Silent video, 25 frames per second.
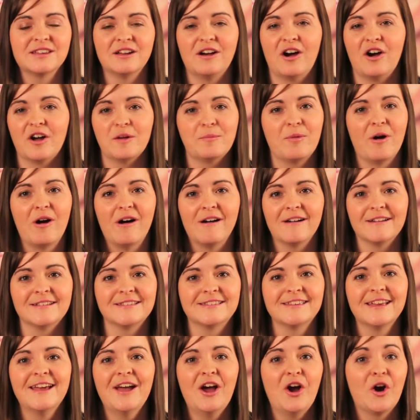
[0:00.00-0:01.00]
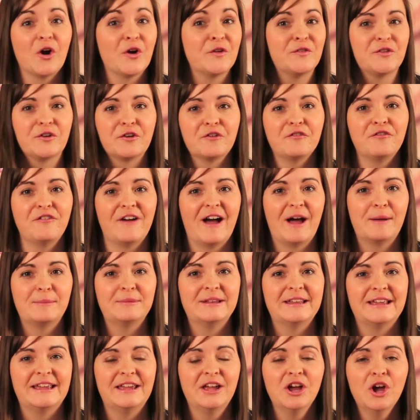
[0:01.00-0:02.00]
iPods, or if you're a
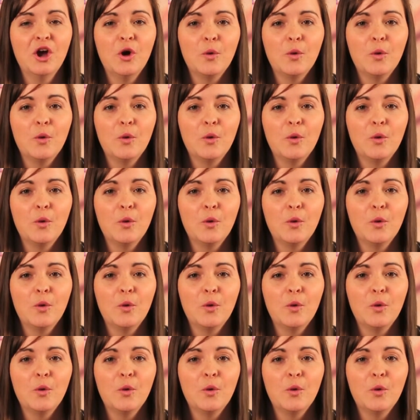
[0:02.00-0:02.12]
family,